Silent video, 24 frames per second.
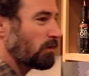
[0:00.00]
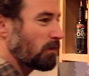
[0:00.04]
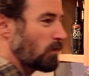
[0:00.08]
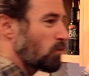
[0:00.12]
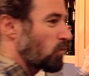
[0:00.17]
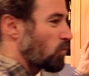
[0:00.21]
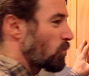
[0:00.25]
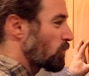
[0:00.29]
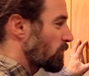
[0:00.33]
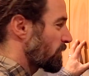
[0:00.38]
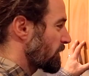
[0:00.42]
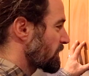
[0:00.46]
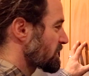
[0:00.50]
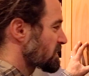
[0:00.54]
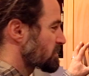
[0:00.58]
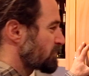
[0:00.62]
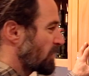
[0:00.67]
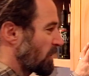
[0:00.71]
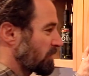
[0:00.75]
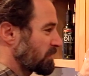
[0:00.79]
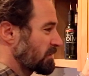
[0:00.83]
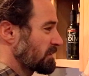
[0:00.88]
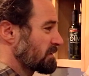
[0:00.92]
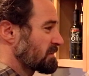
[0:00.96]
of the cool things
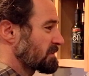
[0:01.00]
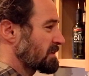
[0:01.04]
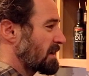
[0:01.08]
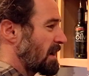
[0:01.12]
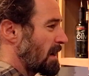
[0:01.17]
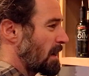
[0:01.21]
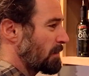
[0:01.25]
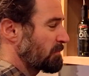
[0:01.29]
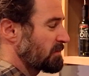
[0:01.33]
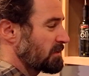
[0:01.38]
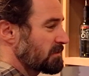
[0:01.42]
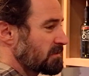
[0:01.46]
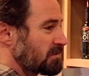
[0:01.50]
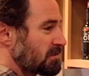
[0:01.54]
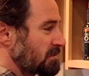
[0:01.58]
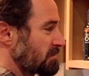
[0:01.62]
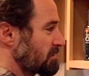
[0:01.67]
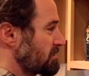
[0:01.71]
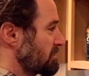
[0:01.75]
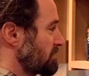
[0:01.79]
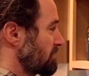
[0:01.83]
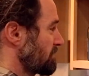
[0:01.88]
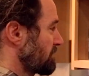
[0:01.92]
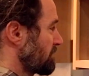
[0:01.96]
about these cabinets,
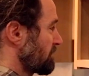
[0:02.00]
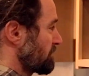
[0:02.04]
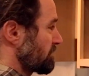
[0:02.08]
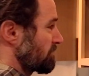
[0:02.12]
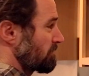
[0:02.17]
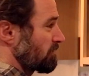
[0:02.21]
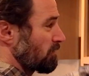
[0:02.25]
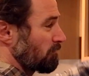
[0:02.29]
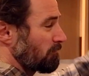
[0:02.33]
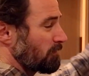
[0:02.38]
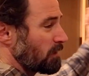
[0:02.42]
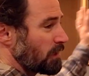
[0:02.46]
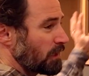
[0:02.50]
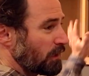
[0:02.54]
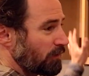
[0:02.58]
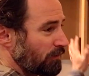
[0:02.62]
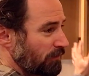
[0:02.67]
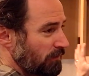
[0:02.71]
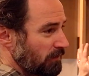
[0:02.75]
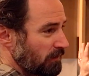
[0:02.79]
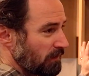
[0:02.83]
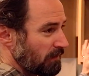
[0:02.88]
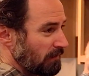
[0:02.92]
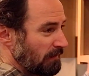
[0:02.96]
they're very
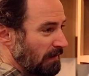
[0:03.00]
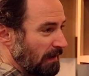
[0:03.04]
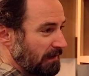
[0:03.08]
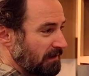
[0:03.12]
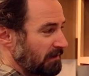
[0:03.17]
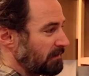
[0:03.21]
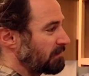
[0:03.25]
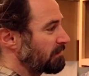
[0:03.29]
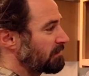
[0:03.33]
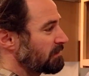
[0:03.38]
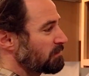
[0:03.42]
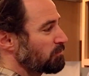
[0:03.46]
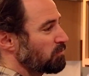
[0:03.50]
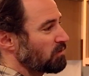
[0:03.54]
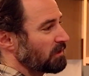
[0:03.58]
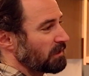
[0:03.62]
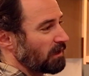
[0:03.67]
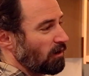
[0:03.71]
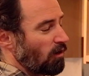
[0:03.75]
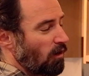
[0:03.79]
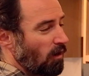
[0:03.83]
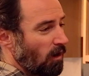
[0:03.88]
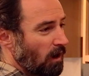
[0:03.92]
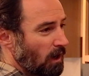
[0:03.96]
clean. I didn't need to put any
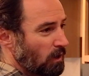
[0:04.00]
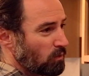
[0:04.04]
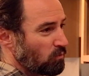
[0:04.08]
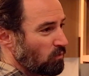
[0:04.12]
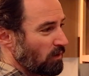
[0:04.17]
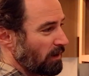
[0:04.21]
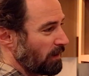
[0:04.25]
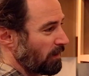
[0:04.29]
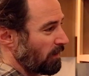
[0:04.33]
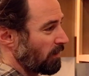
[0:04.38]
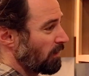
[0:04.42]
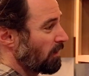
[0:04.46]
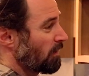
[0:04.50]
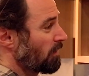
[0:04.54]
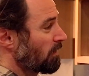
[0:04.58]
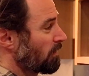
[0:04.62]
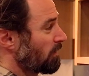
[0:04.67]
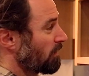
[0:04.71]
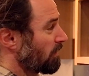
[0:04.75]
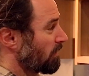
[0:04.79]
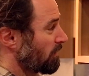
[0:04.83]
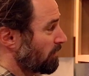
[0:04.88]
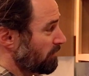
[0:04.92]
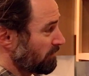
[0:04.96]
hardware
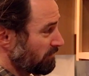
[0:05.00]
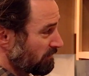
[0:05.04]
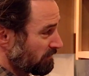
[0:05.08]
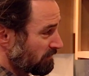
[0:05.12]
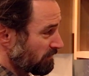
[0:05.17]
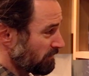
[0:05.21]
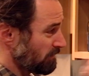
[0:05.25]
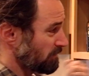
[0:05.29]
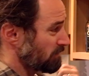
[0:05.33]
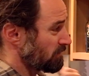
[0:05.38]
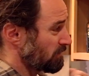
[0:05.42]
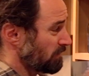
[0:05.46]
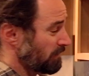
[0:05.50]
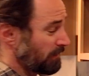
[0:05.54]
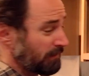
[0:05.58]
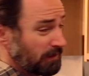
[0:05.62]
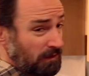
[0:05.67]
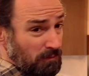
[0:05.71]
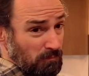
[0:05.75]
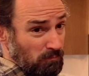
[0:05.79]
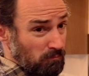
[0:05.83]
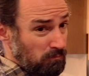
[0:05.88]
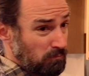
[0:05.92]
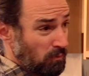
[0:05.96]
to
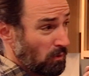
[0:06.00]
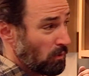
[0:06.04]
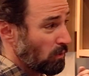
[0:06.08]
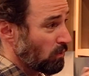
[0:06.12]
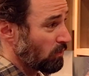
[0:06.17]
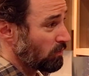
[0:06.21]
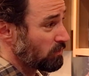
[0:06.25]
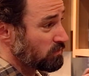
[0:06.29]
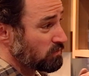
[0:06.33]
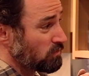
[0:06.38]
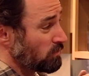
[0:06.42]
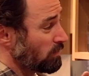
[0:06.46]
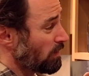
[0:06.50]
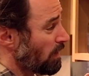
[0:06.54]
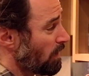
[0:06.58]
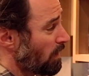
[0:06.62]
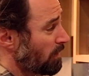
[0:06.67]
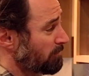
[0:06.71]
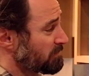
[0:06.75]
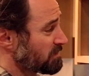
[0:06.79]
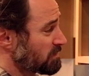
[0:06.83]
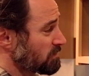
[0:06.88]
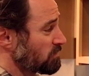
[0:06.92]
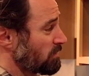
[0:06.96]
any pulls or
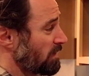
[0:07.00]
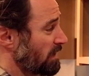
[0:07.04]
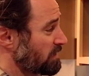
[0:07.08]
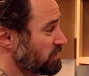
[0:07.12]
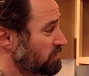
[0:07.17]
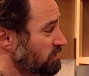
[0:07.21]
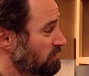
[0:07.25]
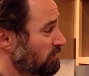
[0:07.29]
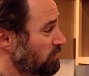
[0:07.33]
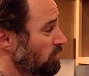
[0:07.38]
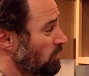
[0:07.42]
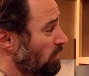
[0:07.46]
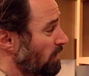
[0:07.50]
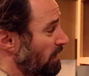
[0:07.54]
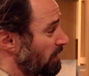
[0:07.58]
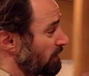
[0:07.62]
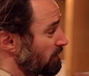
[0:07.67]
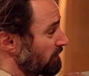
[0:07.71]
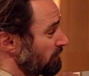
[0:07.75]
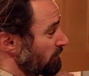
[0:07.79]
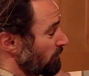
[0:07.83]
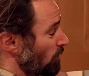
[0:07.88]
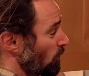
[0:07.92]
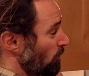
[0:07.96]
knobs to actually go
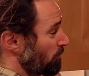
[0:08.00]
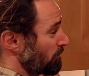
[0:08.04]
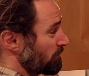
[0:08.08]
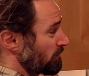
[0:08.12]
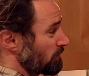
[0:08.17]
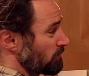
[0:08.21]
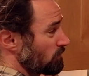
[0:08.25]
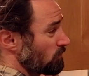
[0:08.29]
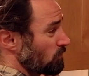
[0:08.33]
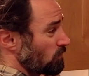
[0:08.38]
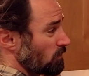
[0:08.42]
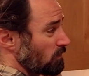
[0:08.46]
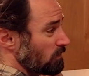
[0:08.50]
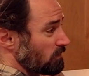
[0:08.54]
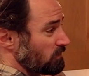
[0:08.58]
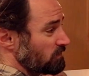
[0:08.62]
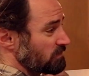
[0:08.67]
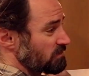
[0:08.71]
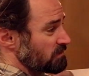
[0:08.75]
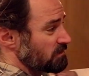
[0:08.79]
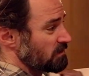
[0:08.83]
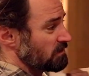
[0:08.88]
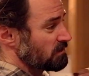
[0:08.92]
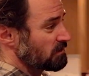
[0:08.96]
ahead and open the
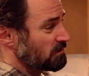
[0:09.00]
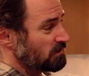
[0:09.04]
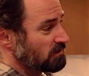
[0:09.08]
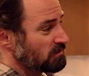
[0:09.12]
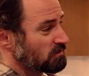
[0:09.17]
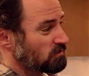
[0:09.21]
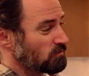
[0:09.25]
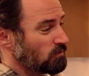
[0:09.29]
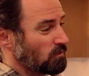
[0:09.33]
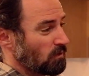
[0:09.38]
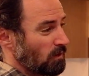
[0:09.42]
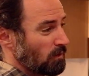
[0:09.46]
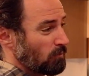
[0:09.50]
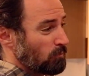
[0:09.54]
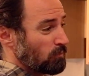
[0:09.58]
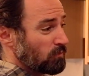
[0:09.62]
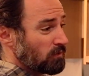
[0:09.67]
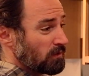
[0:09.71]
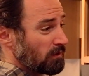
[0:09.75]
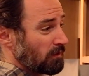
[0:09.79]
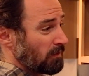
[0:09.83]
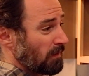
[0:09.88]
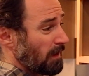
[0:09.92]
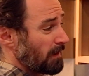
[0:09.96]
doors. So I
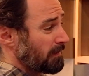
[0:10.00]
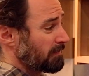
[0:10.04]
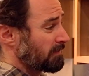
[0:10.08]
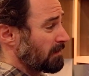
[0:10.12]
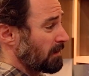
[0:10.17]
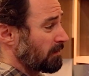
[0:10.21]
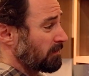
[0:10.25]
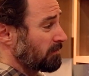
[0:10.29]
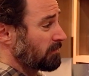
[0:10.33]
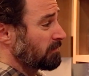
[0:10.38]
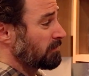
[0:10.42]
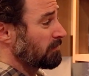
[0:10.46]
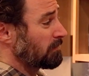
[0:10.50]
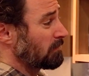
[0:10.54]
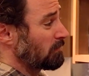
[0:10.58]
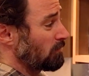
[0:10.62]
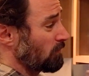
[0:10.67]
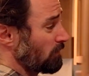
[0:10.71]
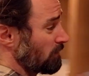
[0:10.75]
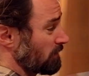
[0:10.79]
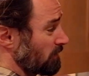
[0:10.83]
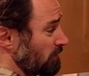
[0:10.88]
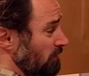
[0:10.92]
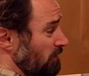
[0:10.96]
really like that clean
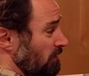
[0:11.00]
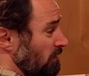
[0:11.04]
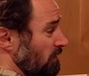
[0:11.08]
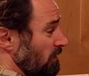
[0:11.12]
look.